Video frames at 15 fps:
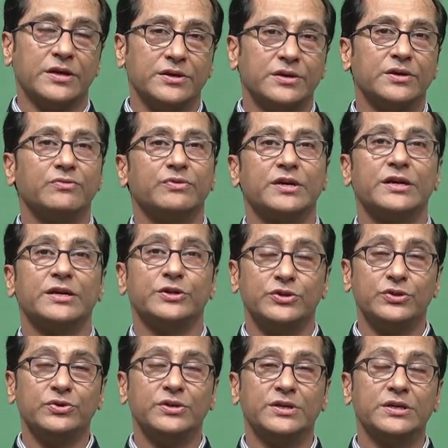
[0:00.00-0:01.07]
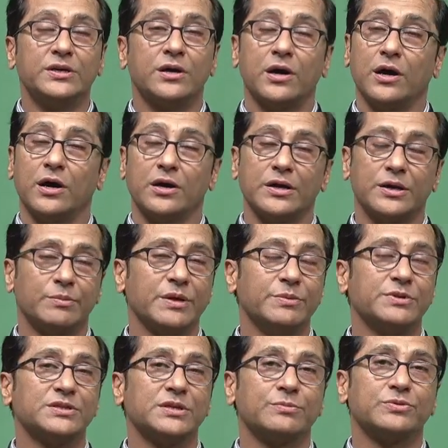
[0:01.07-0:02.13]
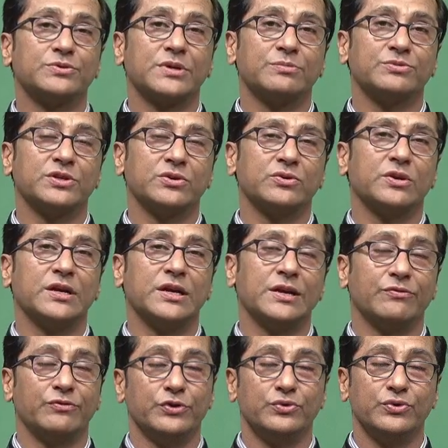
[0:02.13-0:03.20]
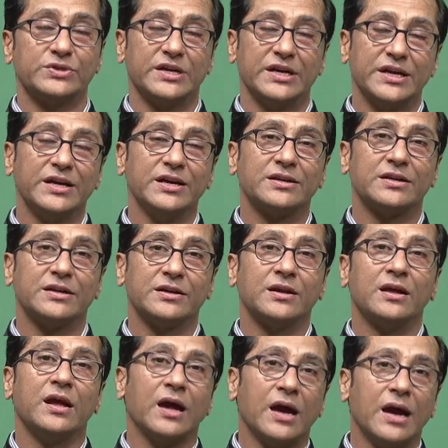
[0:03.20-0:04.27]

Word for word: Here we can do it or maybe sub subsequently if you use ANN